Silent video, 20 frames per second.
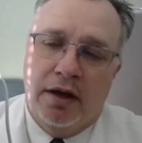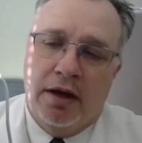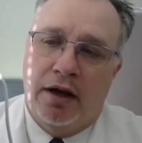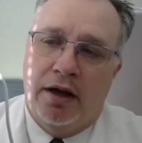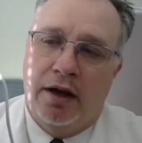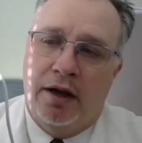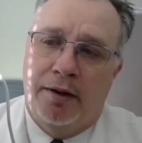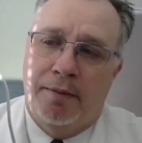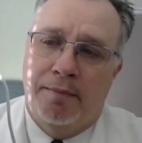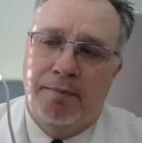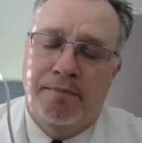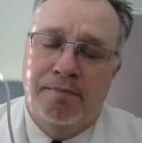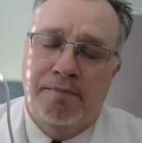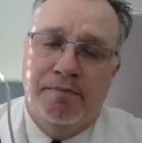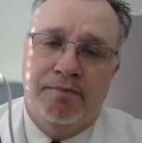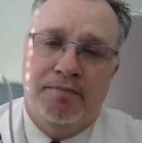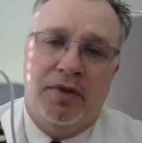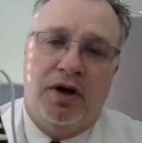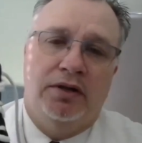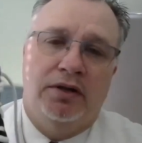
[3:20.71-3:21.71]

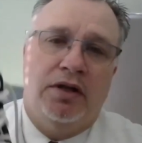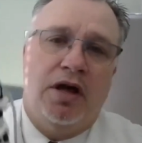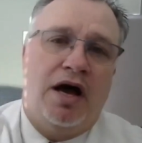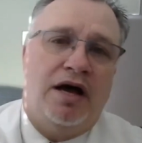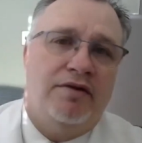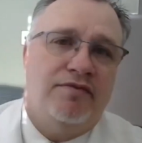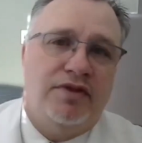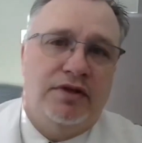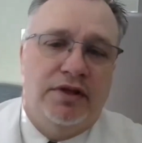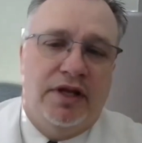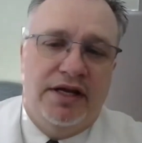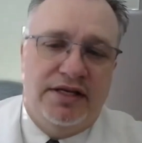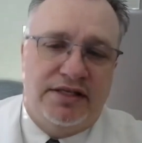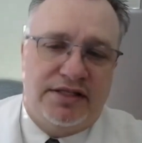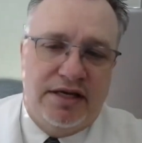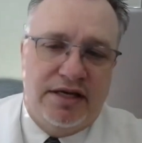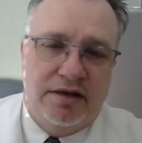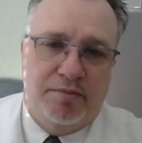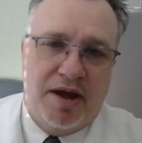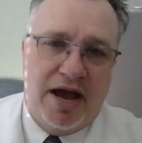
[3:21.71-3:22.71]
A lot of the
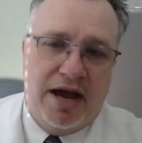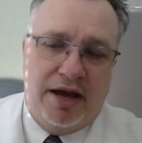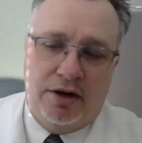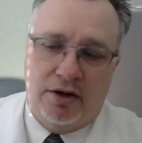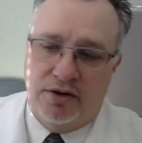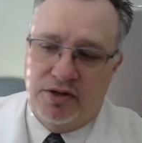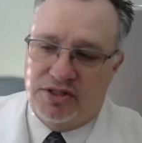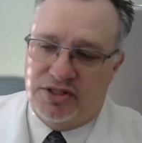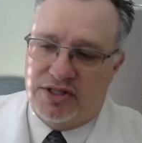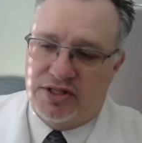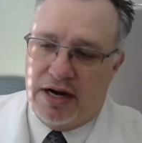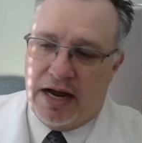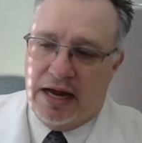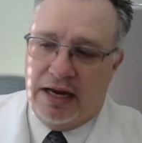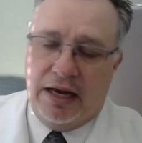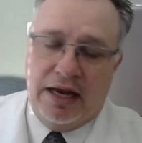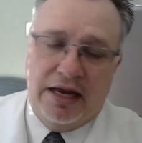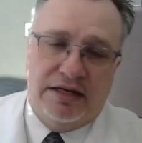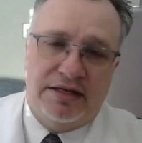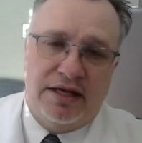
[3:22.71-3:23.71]
lacing patterns that I
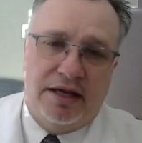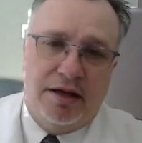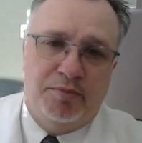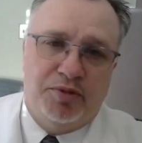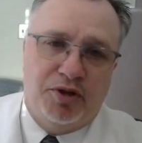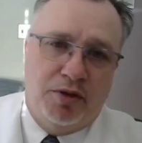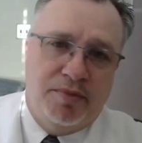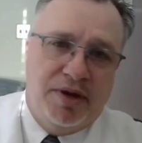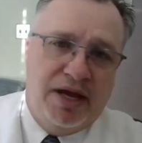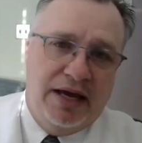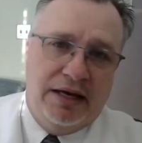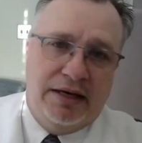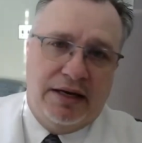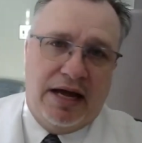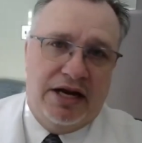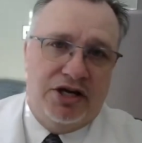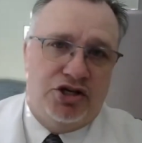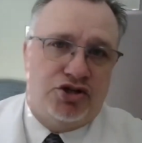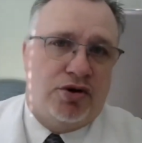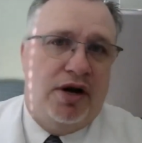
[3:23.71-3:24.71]
like to implement,
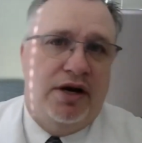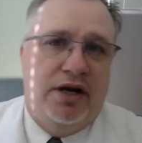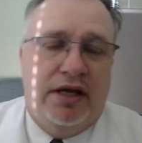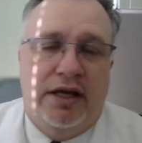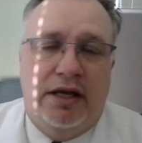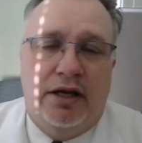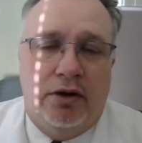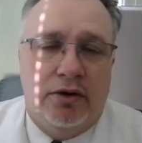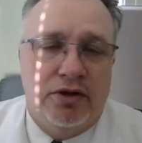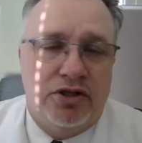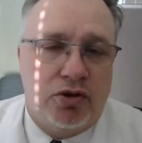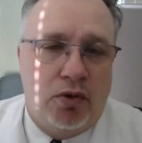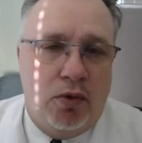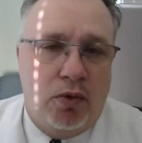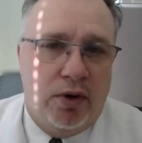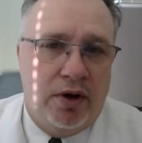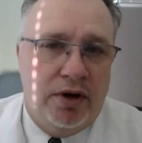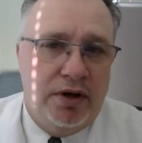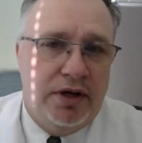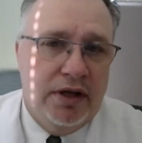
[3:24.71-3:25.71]
I try to gear
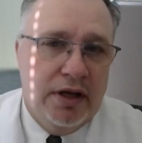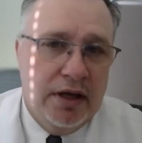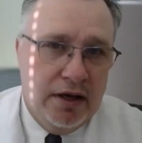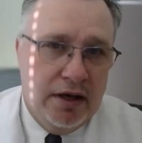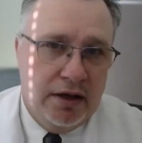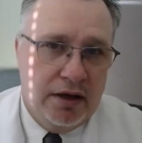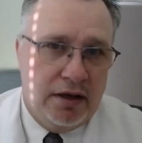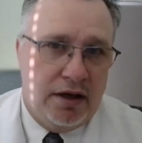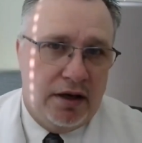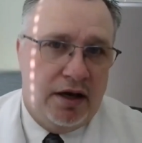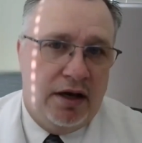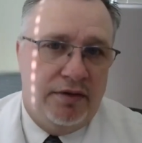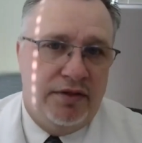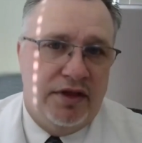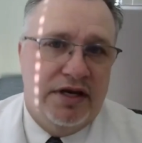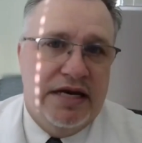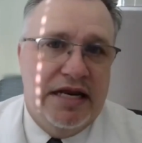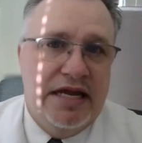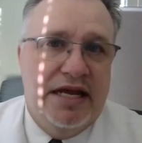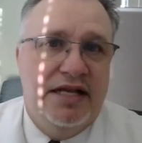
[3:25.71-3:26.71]
toward
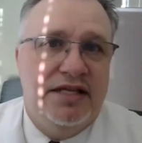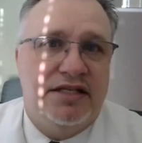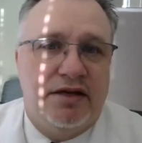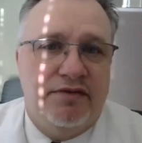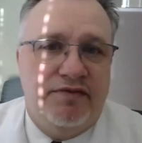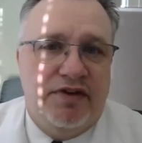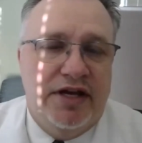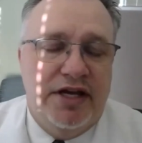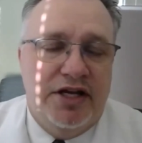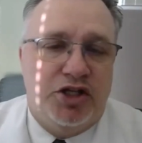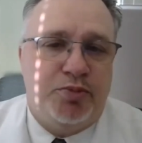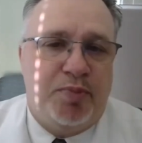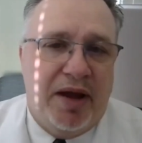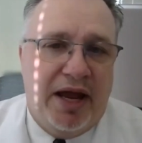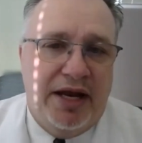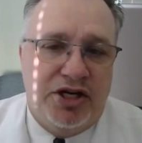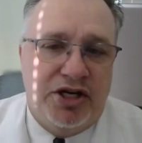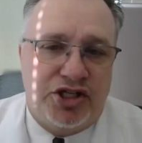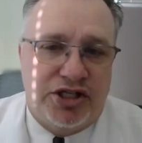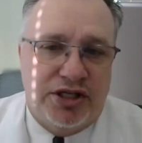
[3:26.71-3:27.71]
the needs of each
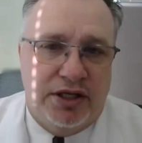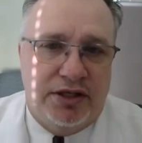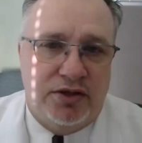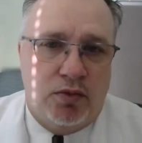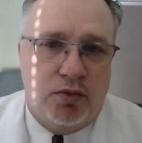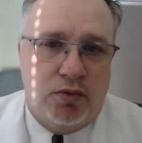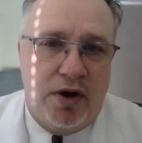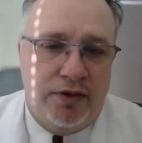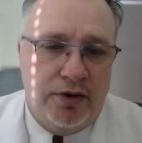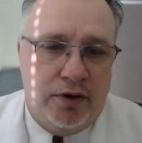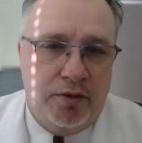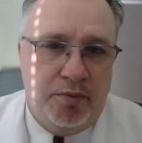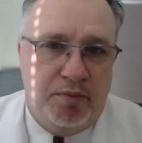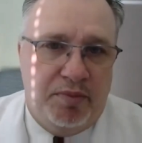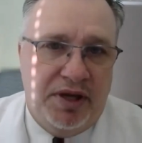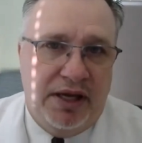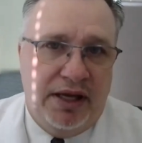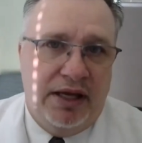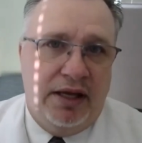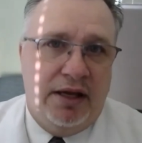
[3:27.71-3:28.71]
patient, whether it
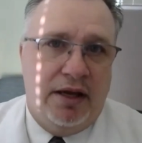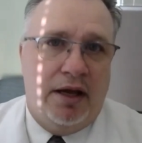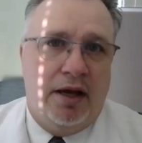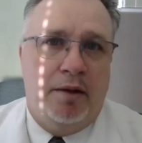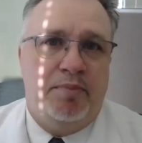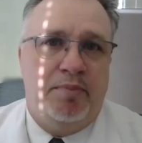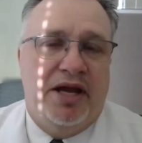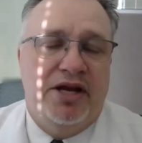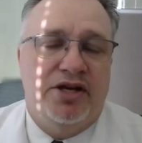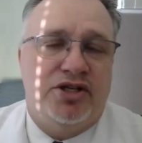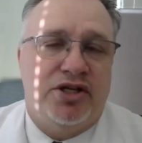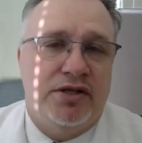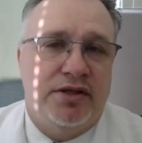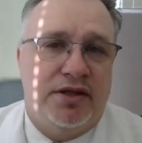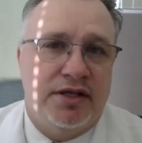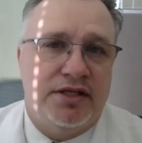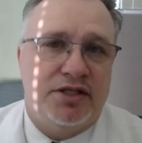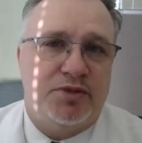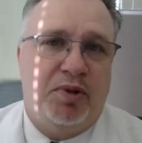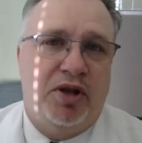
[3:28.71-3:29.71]
be a patient
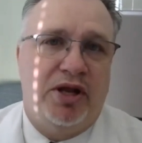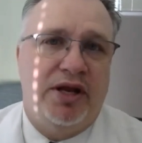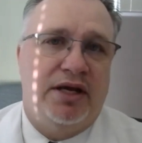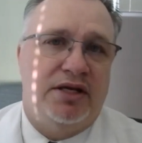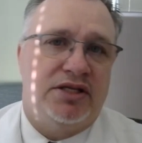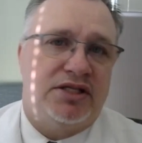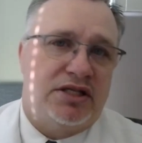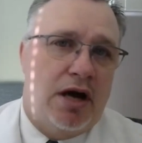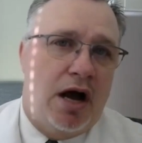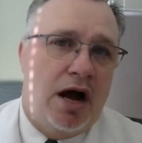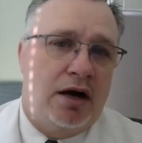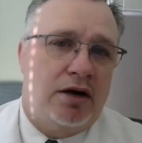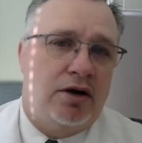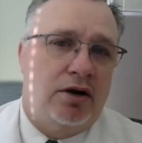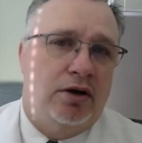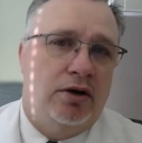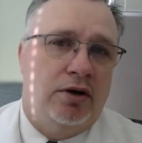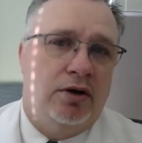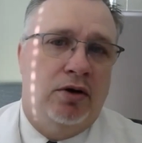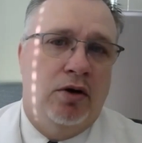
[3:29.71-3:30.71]
that's playing
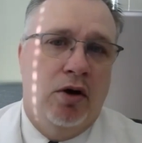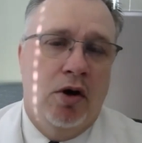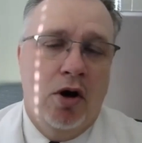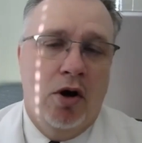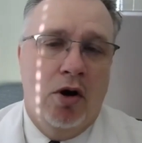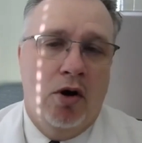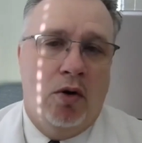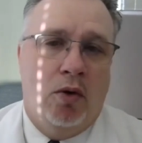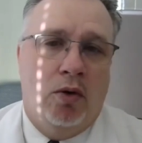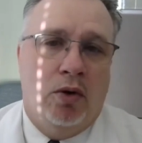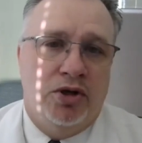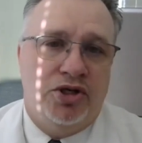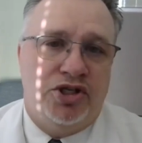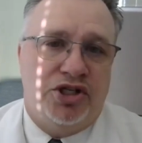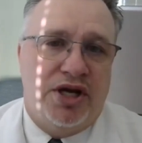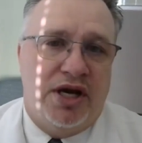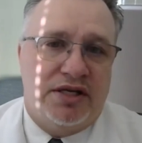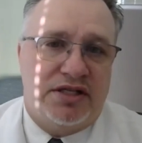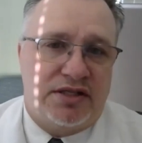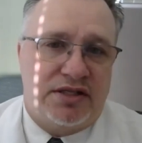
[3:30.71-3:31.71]
soccer or
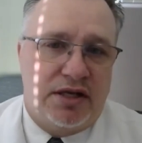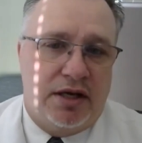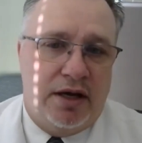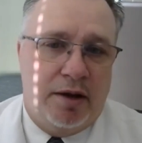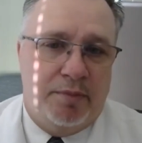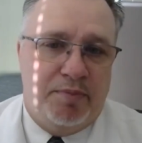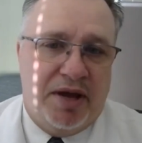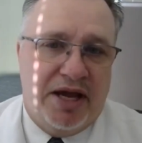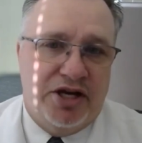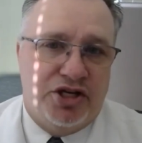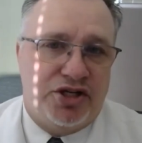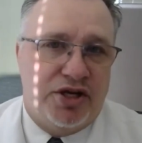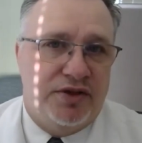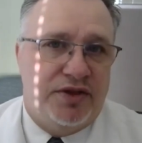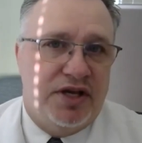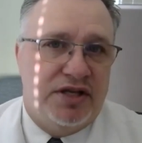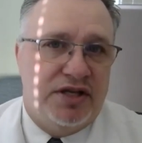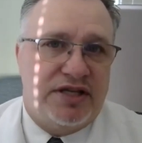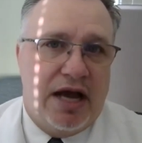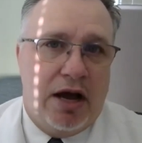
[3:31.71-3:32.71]
just a patient
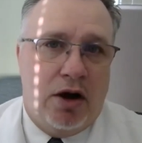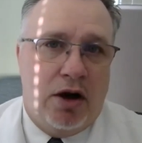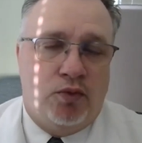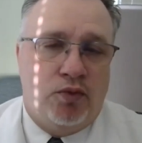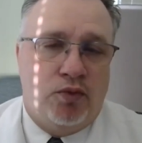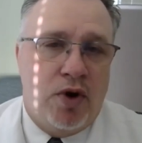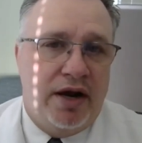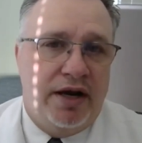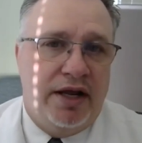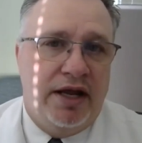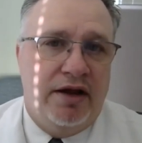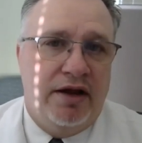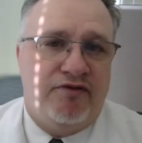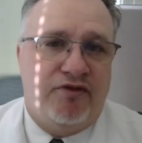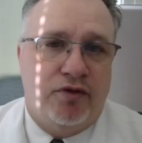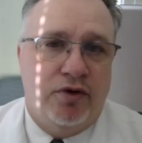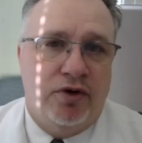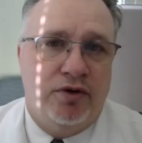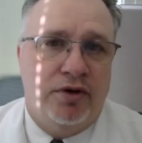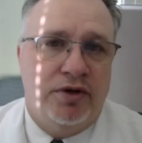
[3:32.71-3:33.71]
that's out running
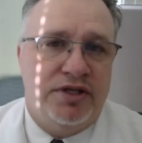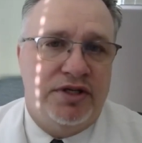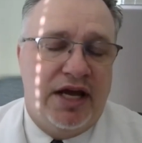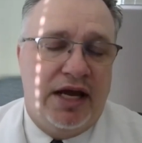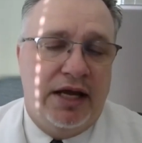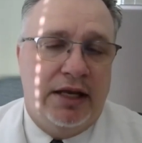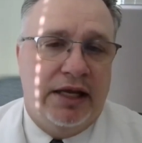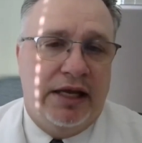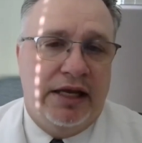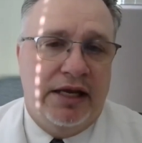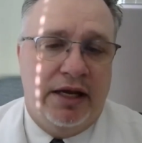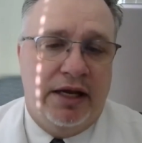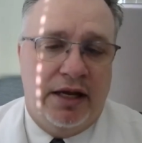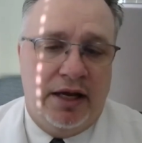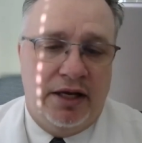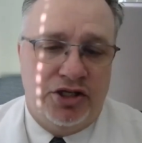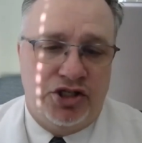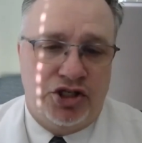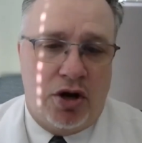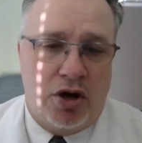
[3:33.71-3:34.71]
for daily
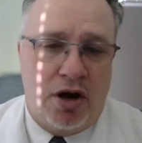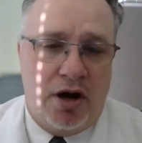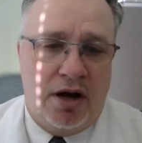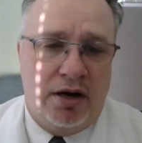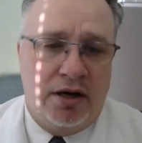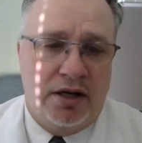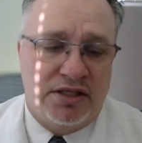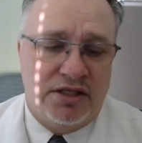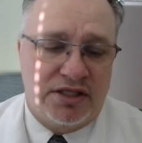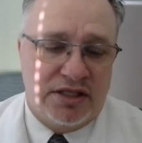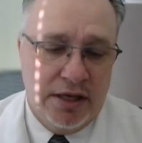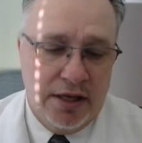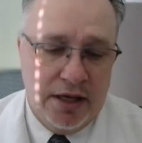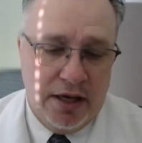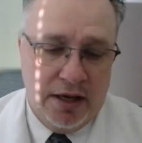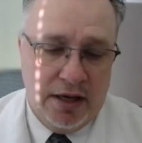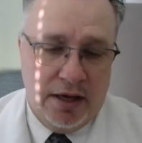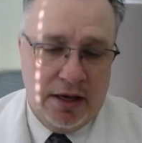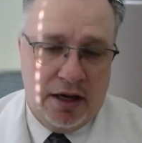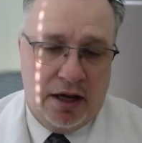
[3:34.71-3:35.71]
jogs.
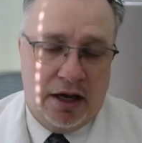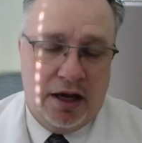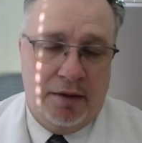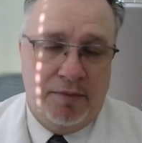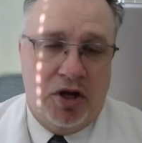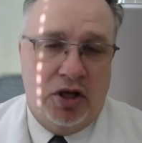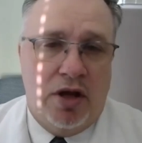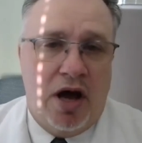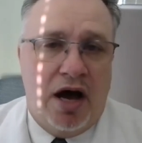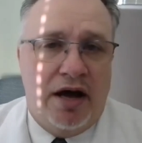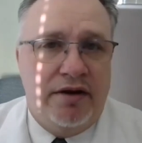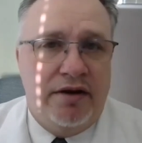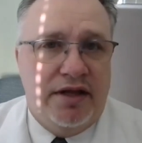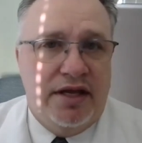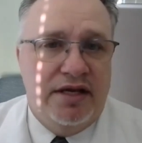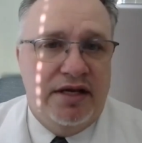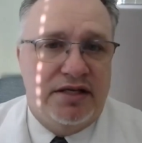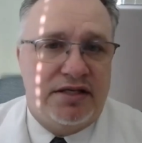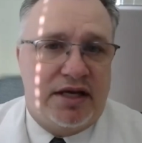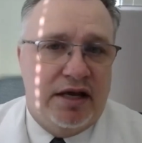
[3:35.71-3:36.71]
A lot of
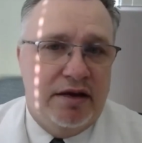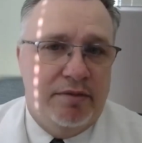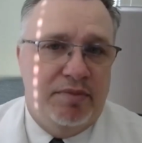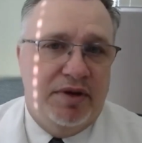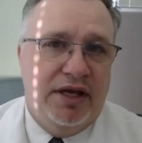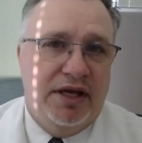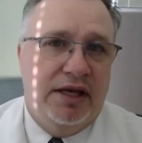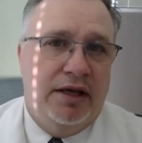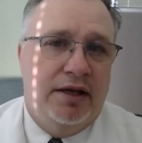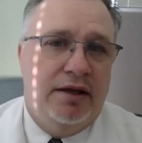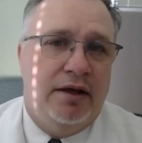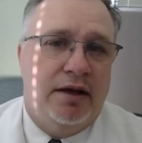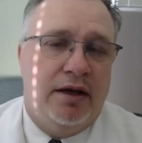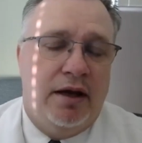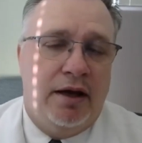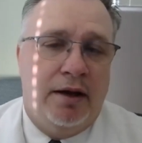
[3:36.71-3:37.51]
these can be